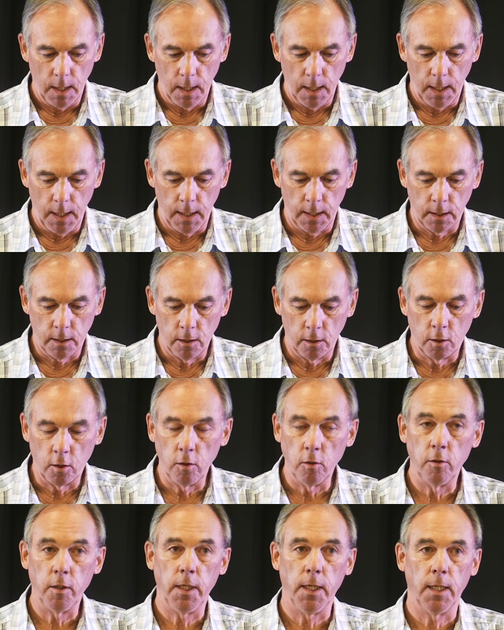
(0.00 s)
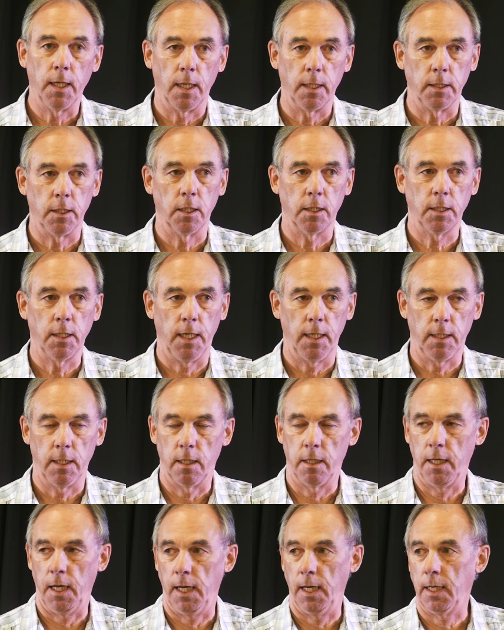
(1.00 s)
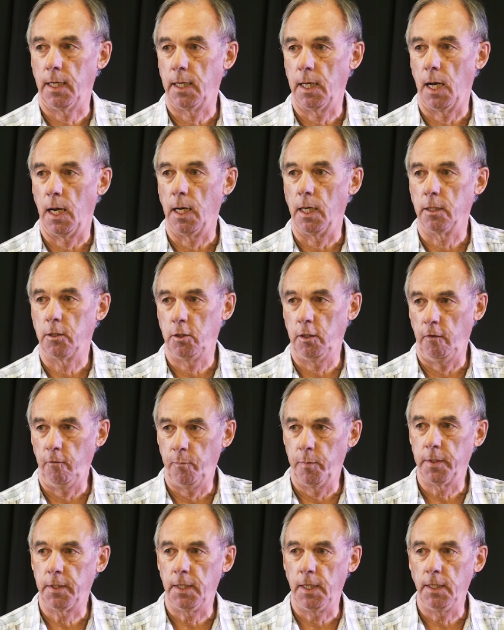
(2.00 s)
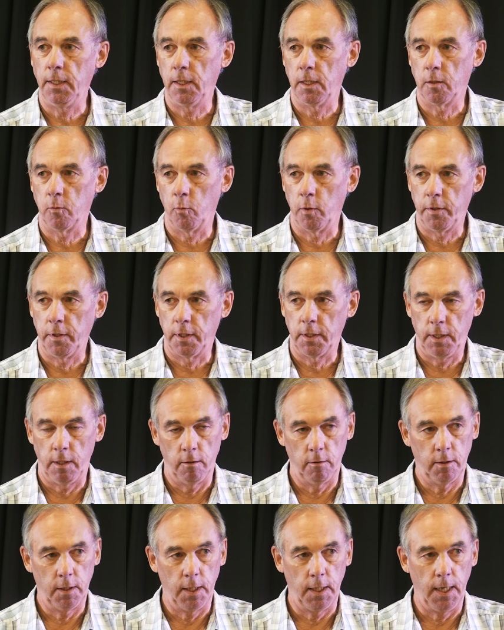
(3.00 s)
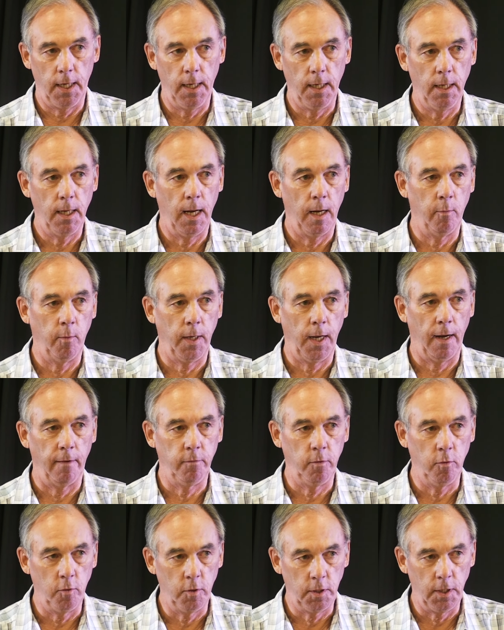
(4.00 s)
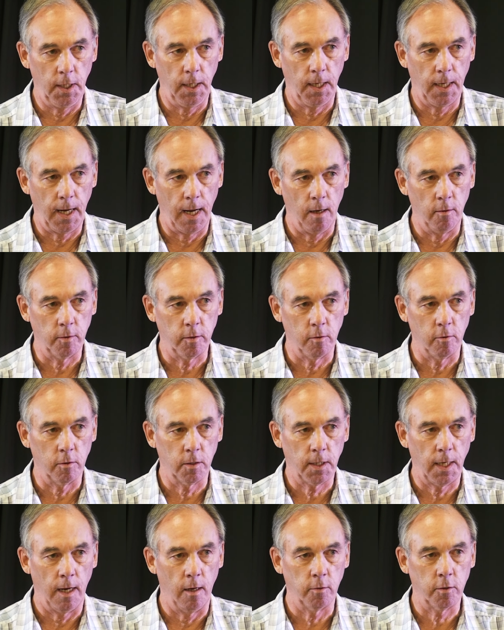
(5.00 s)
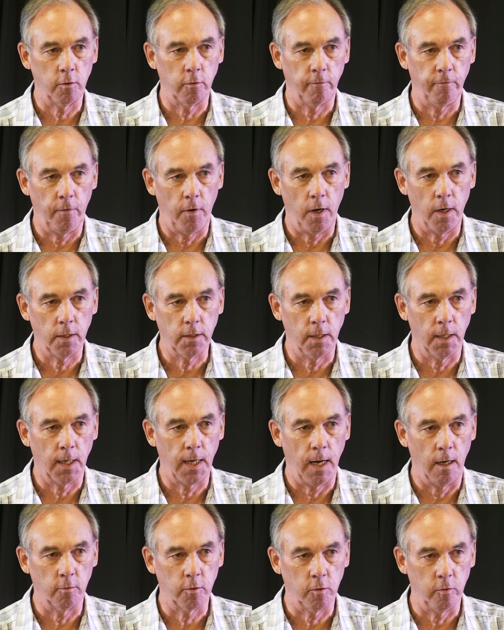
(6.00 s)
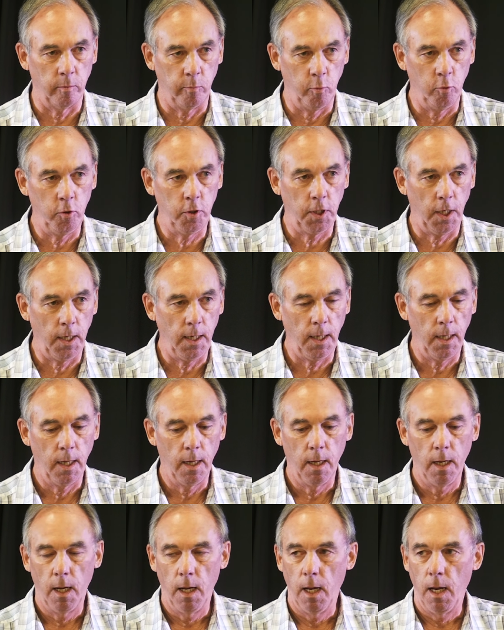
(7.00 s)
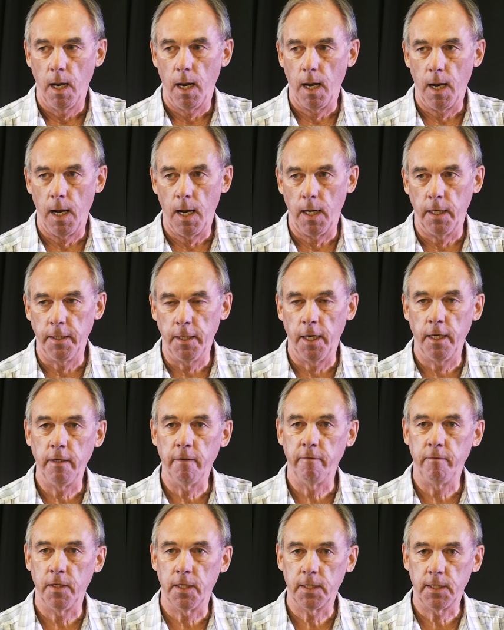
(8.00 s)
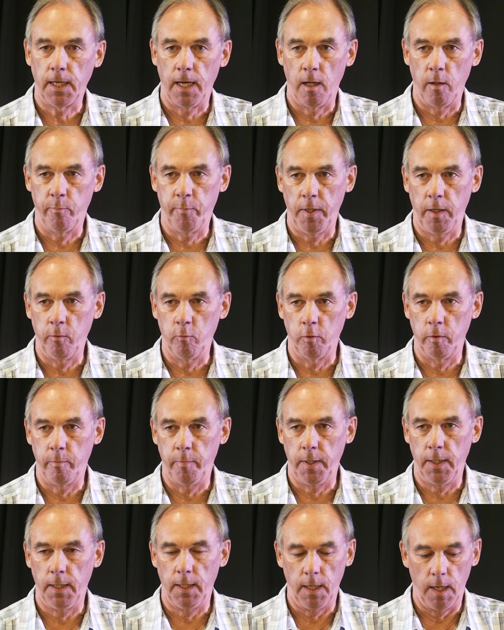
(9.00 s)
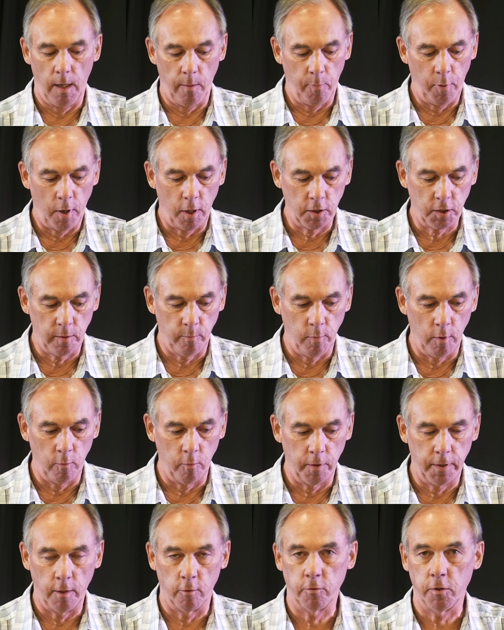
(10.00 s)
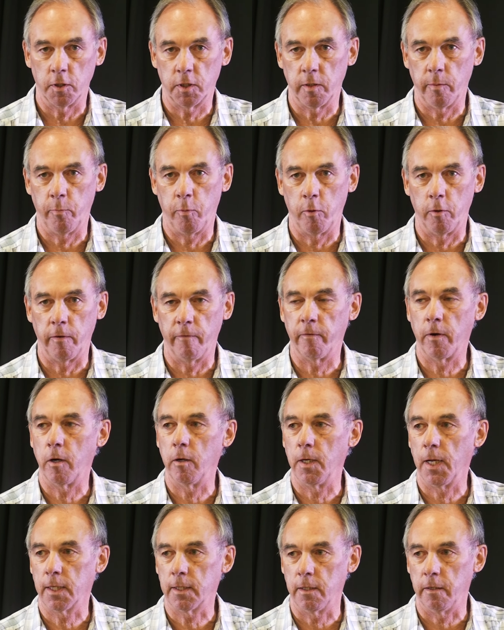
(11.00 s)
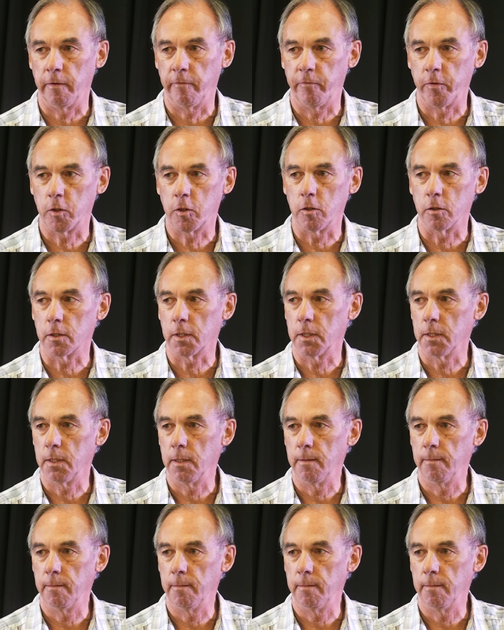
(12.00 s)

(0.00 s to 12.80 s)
In concluding, I'd just like to thank Chief Batiste is with us here today, and we have two sitting councillors, Councillor Fox and Councillor Boucher. None of this LP would be possible without the support of our elected officials.